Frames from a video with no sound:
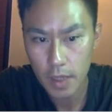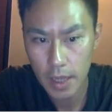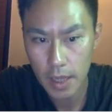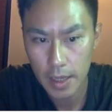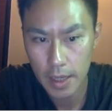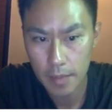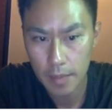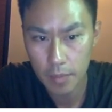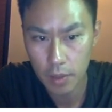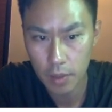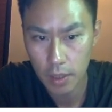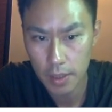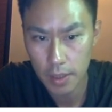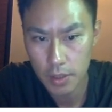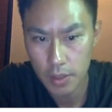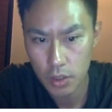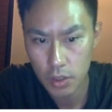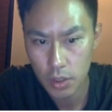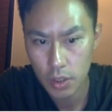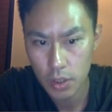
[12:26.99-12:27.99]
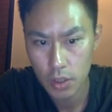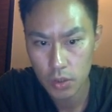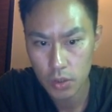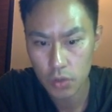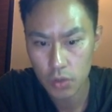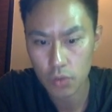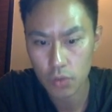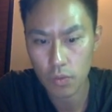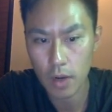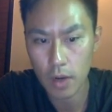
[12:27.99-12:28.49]
and then
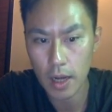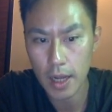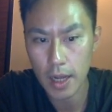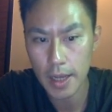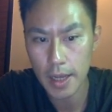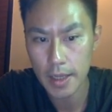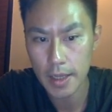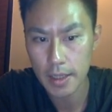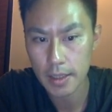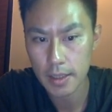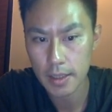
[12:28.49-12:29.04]
+2y,